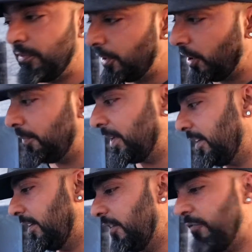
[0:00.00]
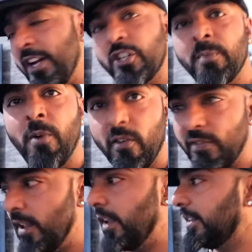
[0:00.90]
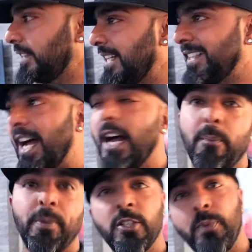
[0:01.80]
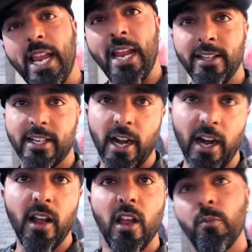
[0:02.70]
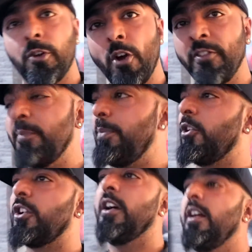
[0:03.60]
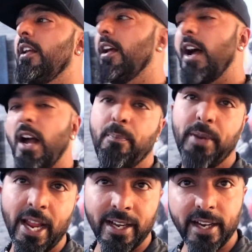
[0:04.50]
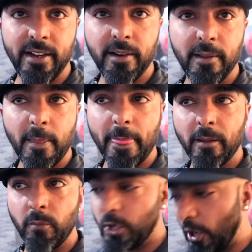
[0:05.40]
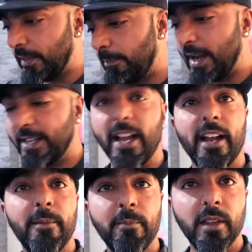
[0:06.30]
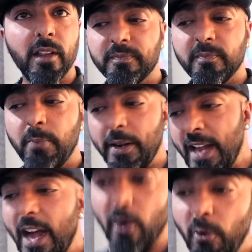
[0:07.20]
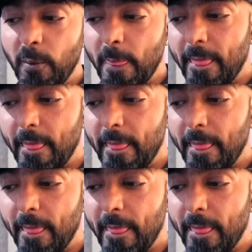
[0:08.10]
You know what I mean? Finish him off. Then that happens. We get in the car. We go in the bunker happy ending. We got the bad guy. But now,